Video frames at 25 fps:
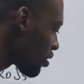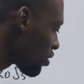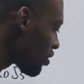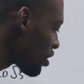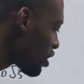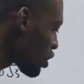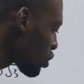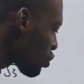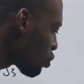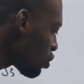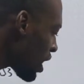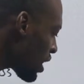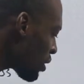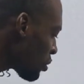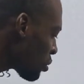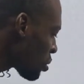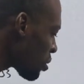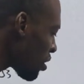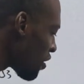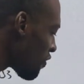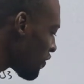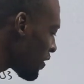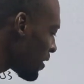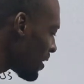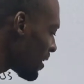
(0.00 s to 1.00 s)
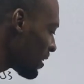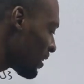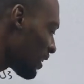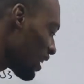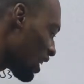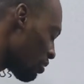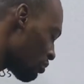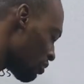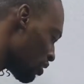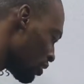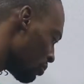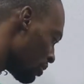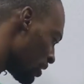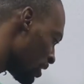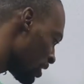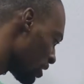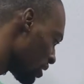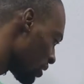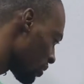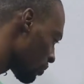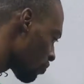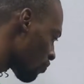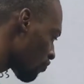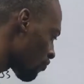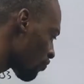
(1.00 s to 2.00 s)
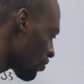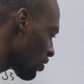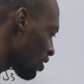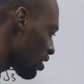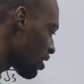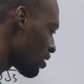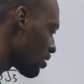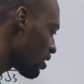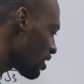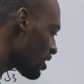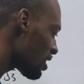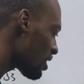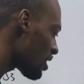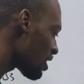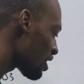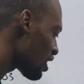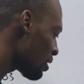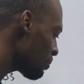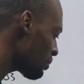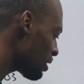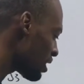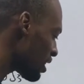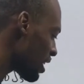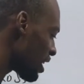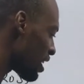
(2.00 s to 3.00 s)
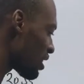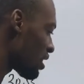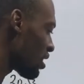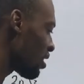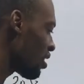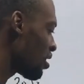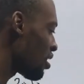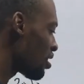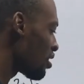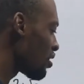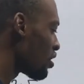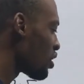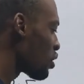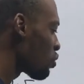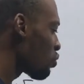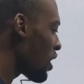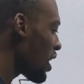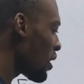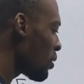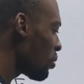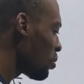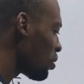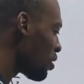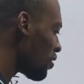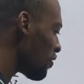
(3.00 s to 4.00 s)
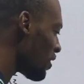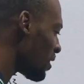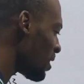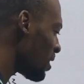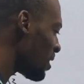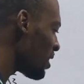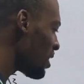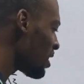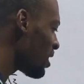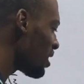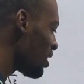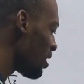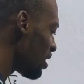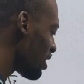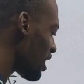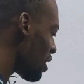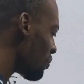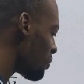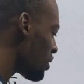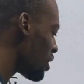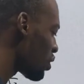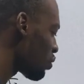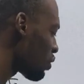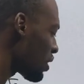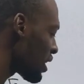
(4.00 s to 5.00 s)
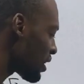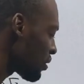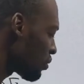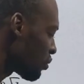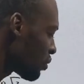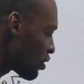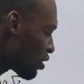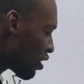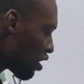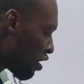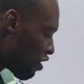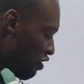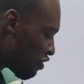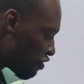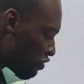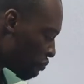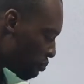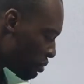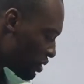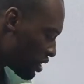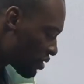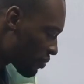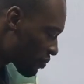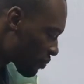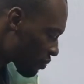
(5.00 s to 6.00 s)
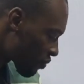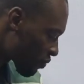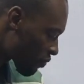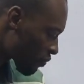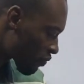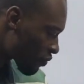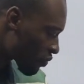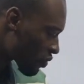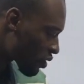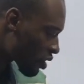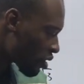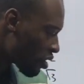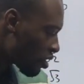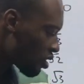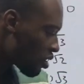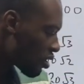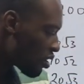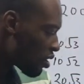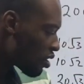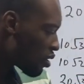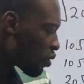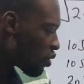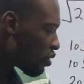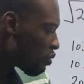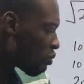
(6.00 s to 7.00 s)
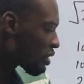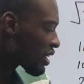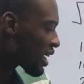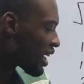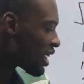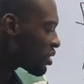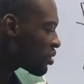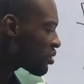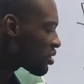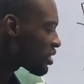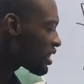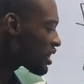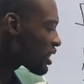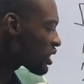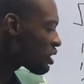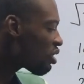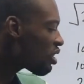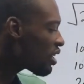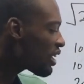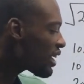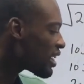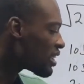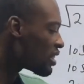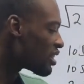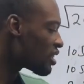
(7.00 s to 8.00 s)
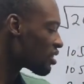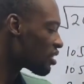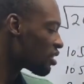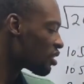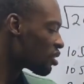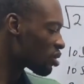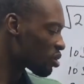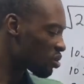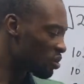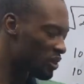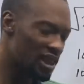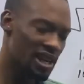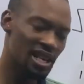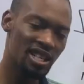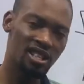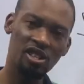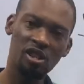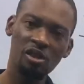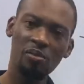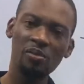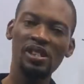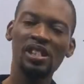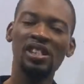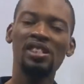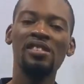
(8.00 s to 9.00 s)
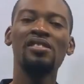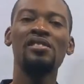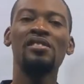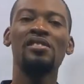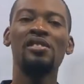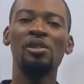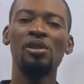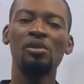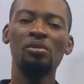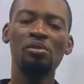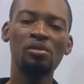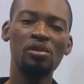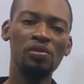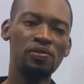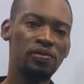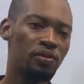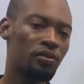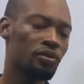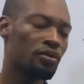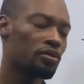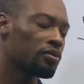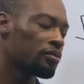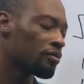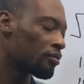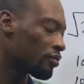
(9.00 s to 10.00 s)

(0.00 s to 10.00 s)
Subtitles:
the square root of A times B, this is the same thing as the square root of A times the square root of B. We can use this knowledge to get something useful.